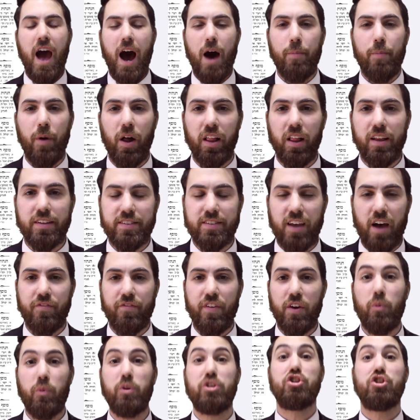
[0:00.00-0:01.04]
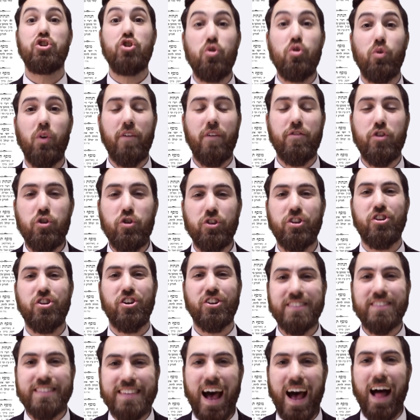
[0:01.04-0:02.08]
Habala Safik, which you Rav Yehuda
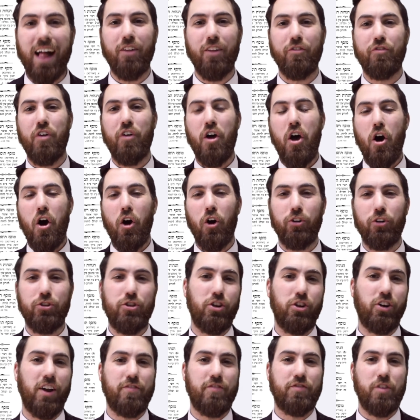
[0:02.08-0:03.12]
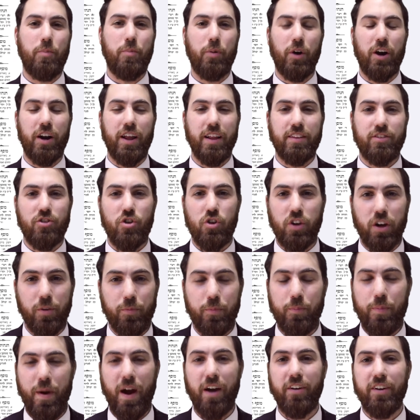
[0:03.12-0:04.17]
yourself hold, you don't have to burn it, you
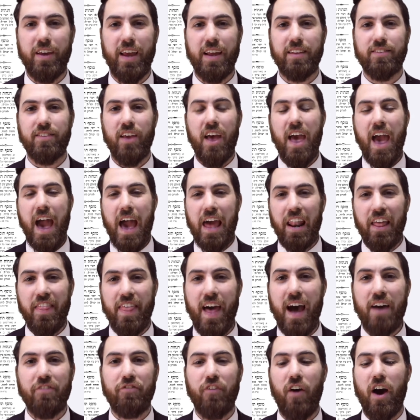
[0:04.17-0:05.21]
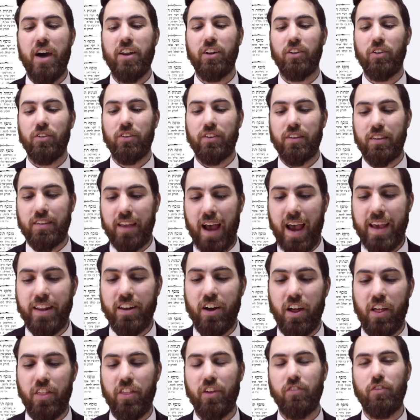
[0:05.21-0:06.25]
could bury it. And at that final
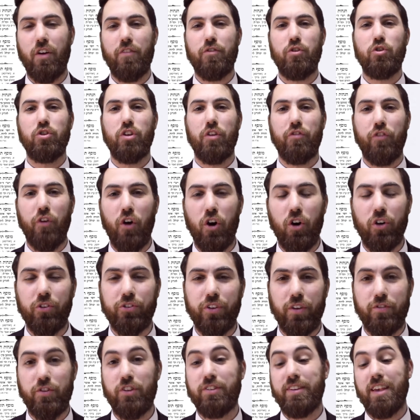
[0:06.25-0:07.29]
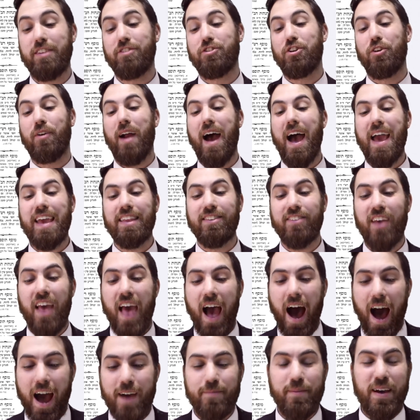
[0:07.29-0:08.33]
Taina that Rav the fault, and he says, You're right,
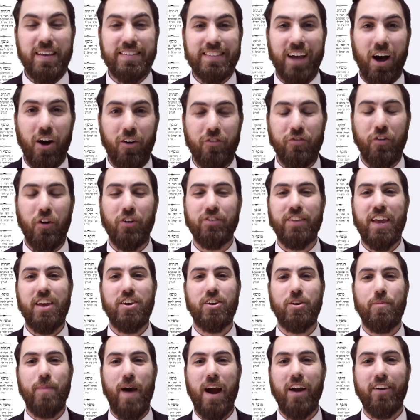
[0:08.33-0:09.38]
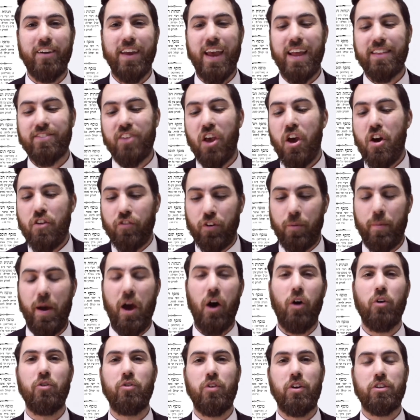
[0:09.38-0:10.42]
I myself hold that you could bury it. For my
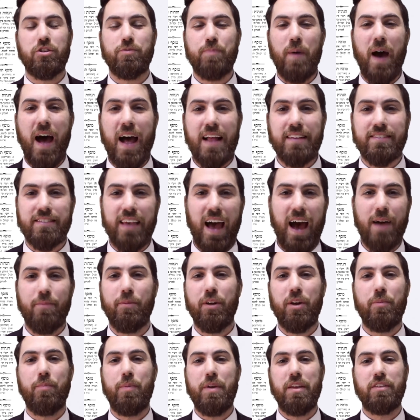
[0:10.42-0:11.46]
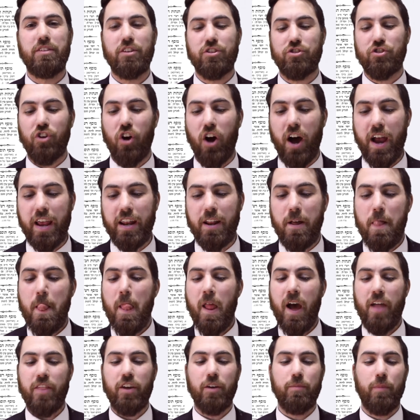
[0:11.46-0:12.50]
own response, I'm going to be destroyed.
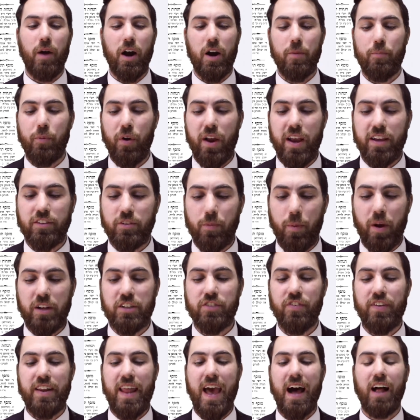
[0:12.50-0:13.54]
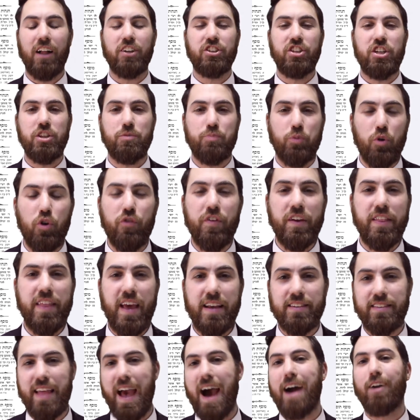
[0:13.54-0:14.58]
And the Gemara brings a bunch of analogies proving
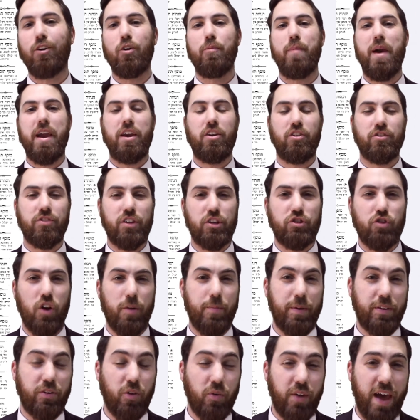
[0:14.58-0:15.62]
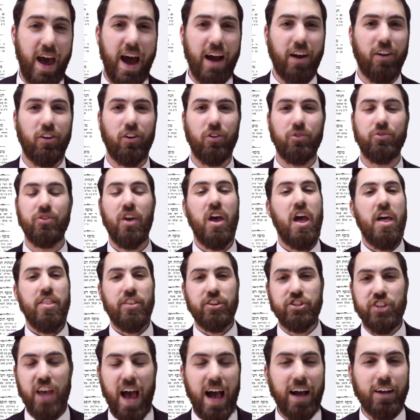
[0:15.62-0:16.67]
this. The arrow maker is destroyed by his own arrows, the
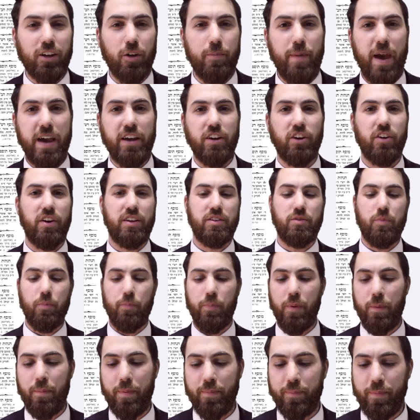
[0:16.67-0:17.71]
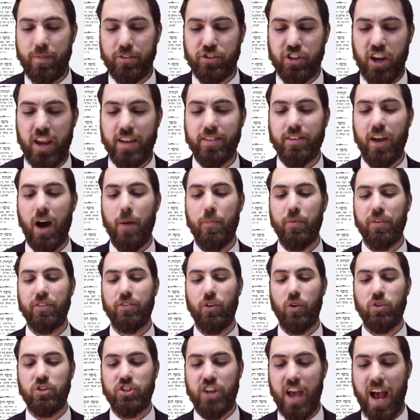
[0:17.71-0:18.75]
shackle maker is chained up with his
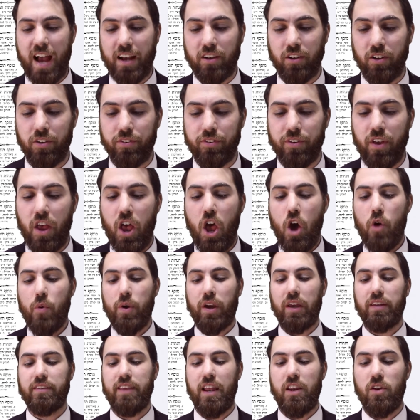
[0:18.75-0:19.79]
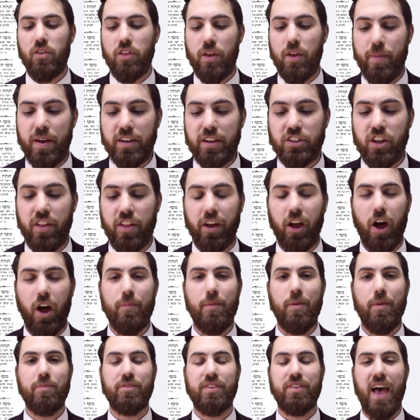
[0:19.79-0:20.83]
own shackles. We continue in the Mishnah, the
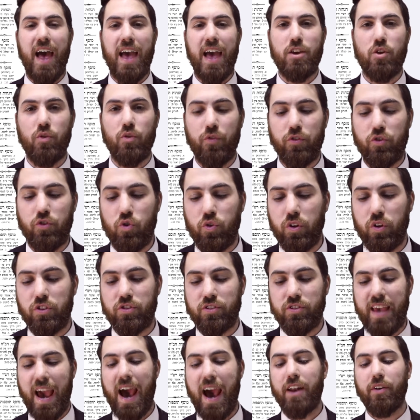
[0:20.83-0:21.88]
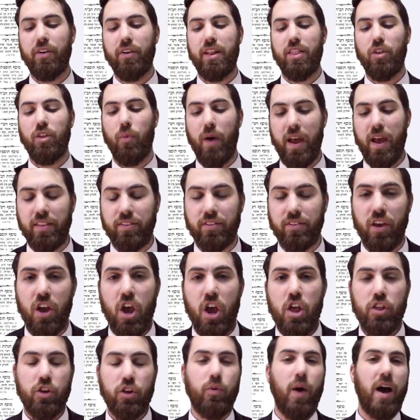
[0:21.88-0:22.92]
Chachamim say you, you could scatter it in the wind.
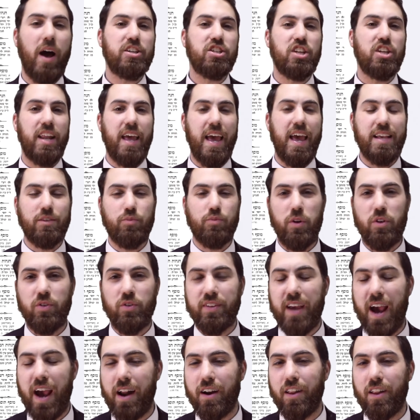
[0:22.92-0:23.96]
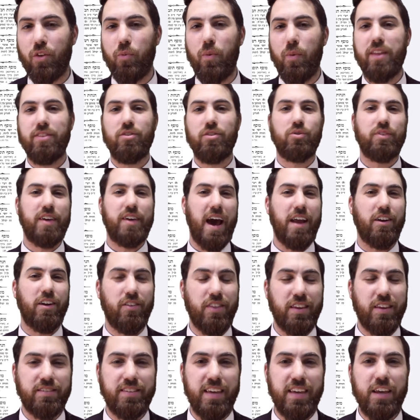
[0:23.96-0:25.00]
The question is, when you scatter it in the wind, you scatter it in
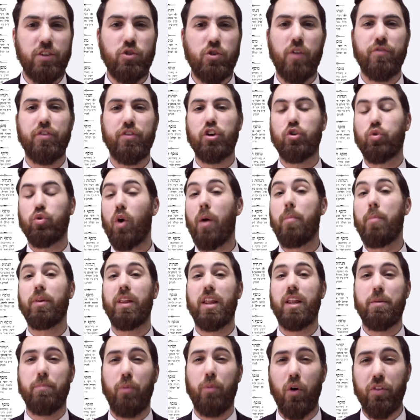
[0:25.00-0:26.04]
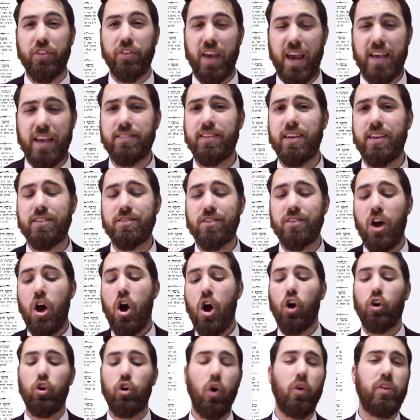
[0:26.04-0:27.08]
the sea, do you have to crumble it in both cases?
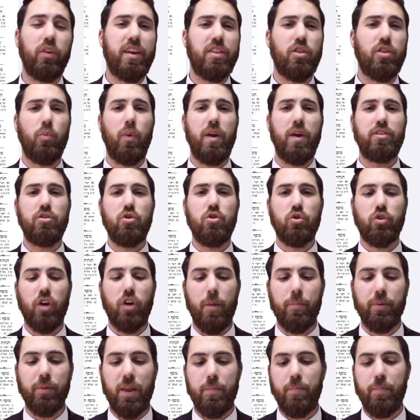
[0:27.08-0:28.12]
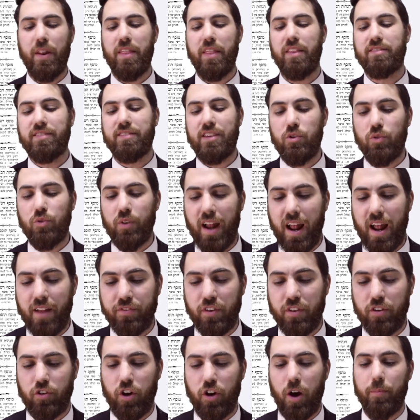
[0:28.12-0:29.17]
Or only in the wind do you crumble it, but in the sea you do not have
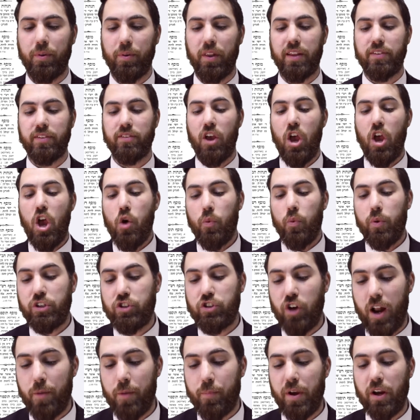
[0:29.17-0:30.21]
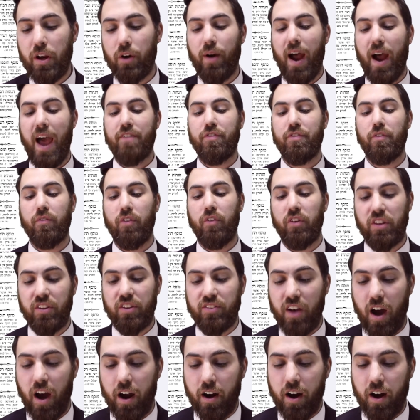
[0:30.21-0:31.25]
to crumble it? We try to bring a raya from Avodah
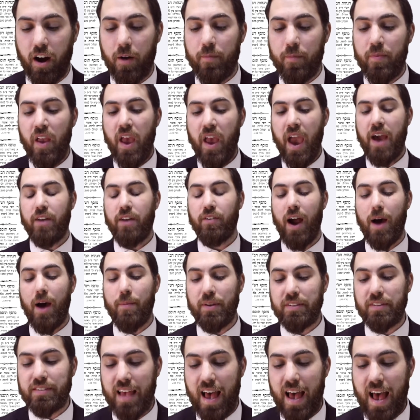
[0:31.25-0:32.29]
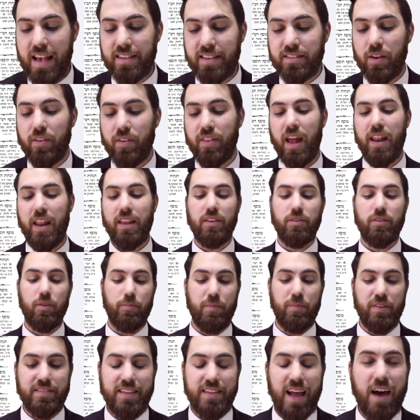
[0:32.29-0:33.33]
Zarah, and Rabbah says that it's
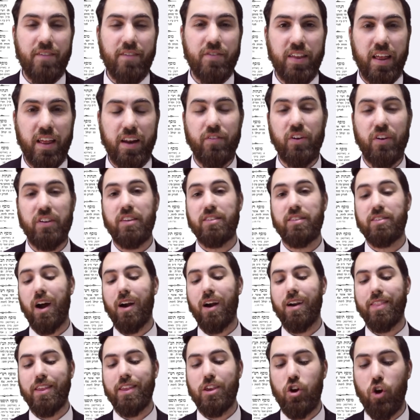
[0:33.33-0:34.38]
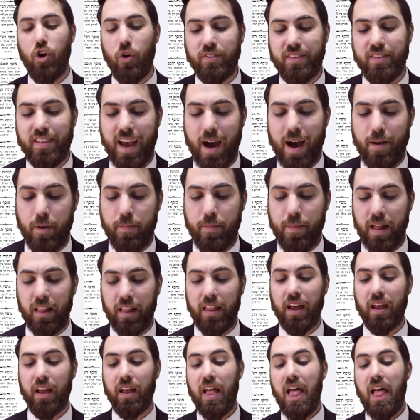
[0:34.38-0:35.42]
mistaver, that Avodah Zarah, that you go into the Yam
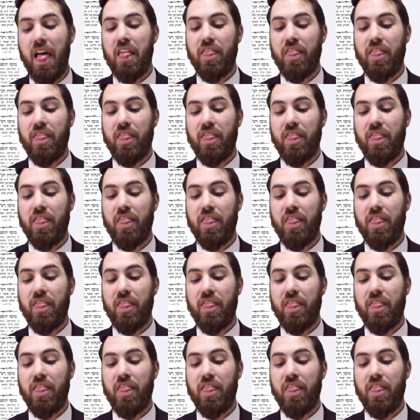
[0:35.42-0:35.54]
HaMelach.